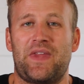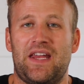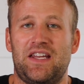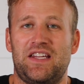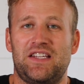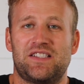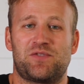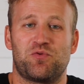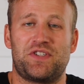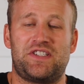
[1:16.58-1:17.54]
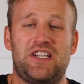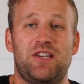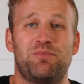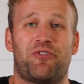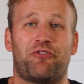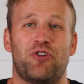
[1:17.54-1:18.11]
and he is
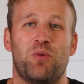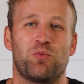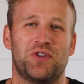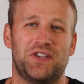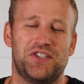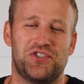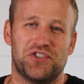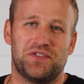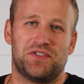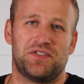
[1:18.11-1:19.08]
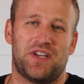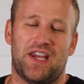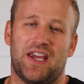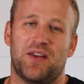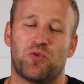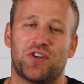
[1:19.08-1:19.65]
redeemed from religion.
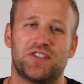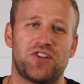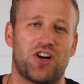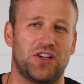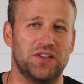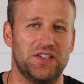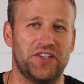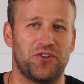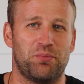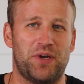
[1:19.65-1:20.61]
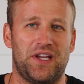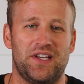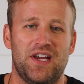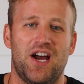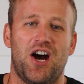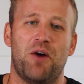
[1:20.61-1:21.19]
And we're going to talk a little bit
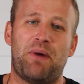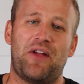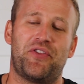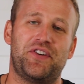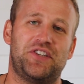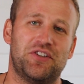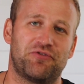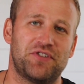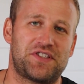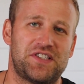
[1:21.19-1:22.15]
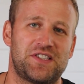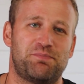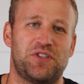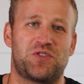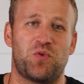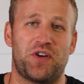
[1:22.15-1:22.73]
about the differences
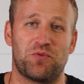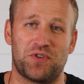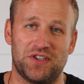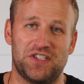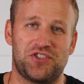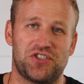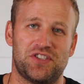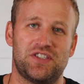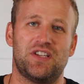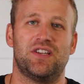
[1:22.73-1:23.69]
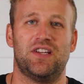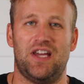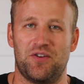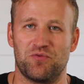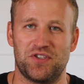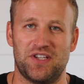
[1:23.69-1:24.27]
between religion
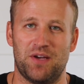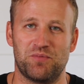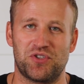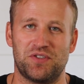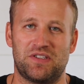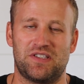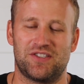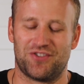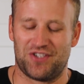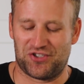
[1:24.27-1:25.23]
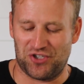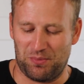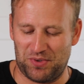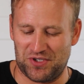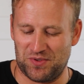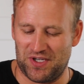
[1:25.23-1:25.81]
and redemption. So let's jump
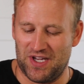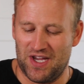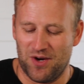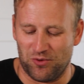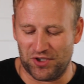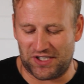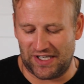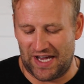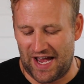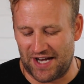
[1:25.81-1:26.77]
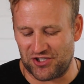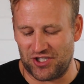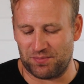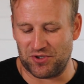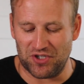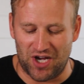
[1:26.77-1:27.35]
into it. We're looking at Acts
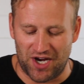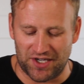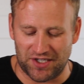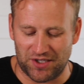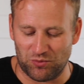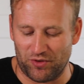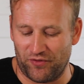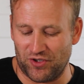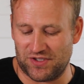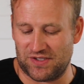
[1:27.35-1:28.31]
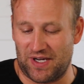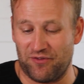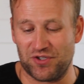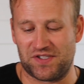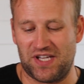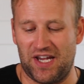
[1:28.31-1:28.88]
chapter 9, and we're at
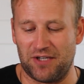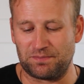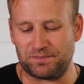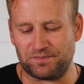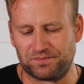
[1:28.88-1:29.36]
verse 10. Now